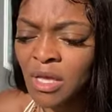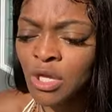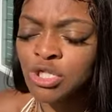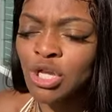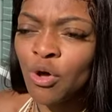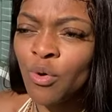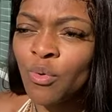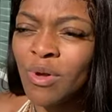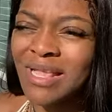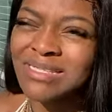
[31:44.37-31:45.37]
So
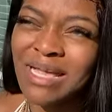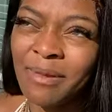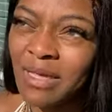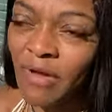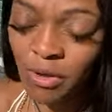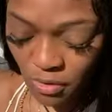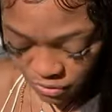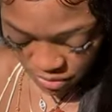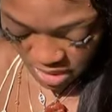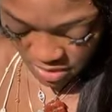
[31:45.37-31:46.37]
it's, I believe, I'll go
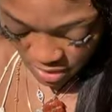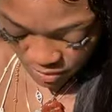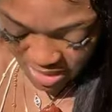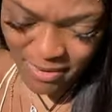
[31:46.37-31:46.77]
through here and I'll read them.